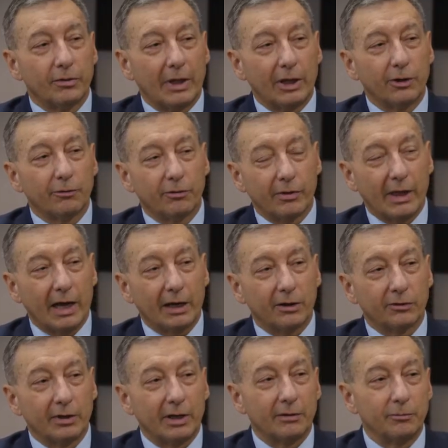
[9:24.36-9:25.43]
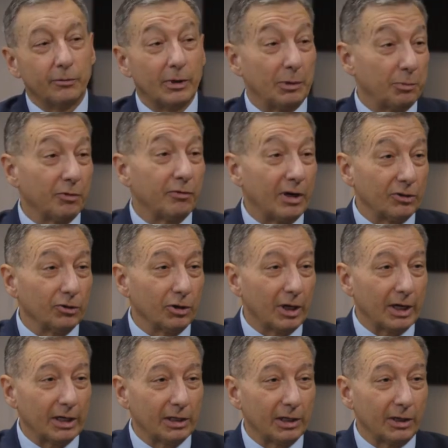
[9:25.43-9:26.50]
thank you for that, because that really provides a
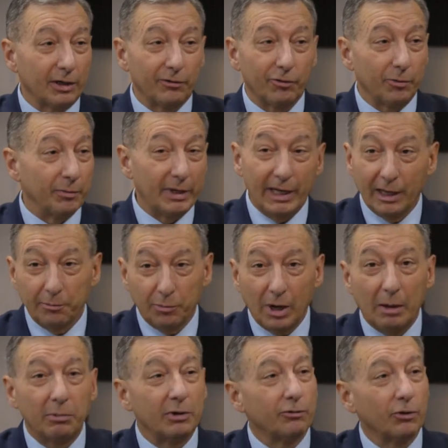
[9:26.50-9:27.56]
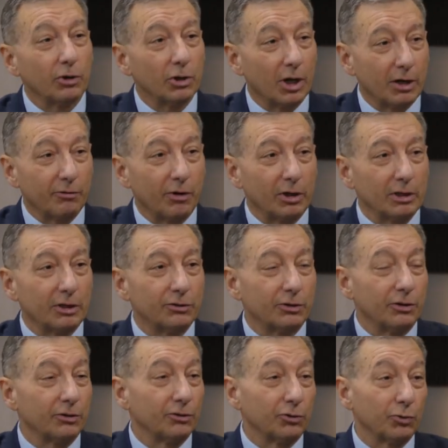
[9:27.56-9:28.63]
lot of clarity for me and probably for a lot of our
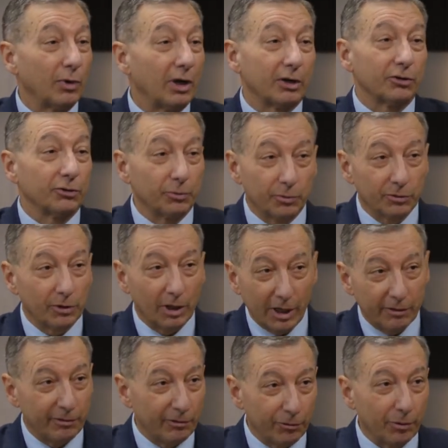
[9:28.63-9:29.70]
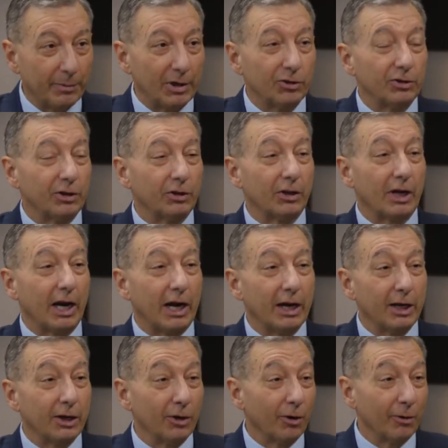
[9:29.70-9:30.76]
listeners as well, because there was a lot of information there that I
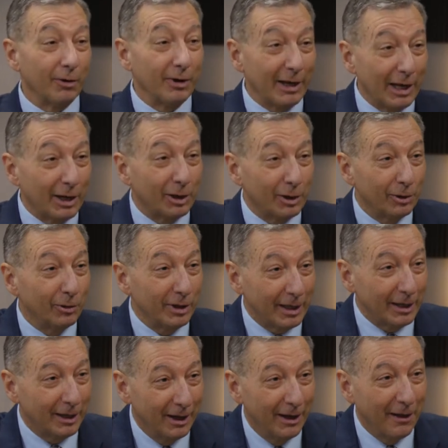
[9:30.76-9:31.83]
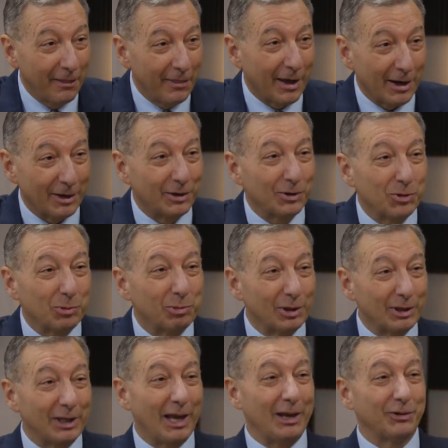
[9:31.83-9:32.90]
didn't know, including that a
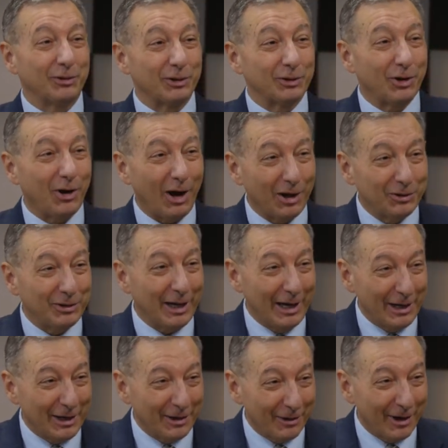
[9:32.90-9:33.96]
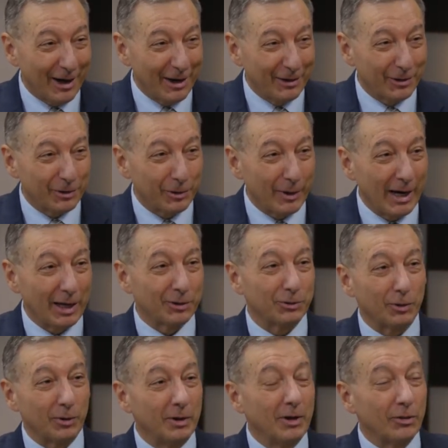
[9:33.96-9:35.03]
discipline case could cost 80 or 100 grand.
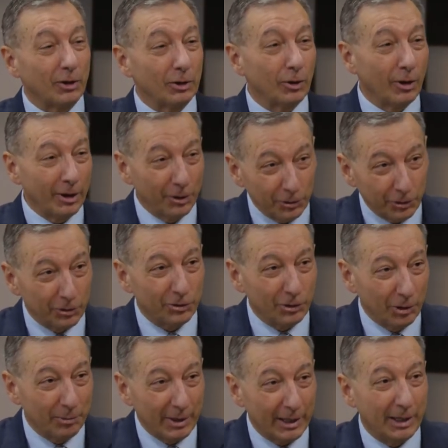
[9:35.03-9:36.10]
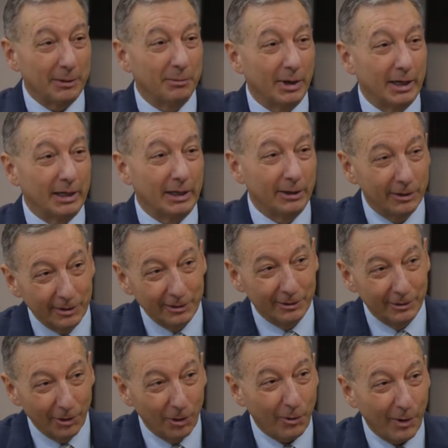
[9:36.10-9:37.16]
So the lawyers are still making money,
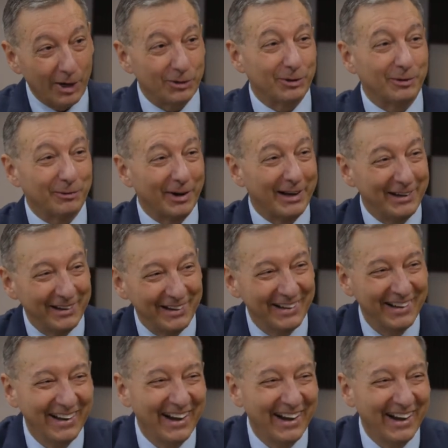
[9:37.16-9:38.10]
no question, right?